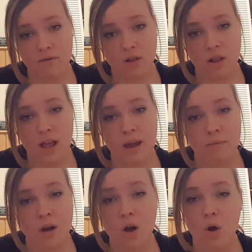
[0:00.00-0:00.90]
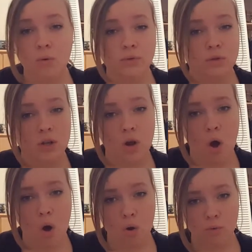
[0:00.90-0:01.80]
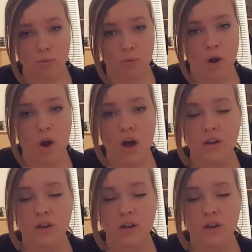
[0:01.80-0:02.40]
arteries supply blood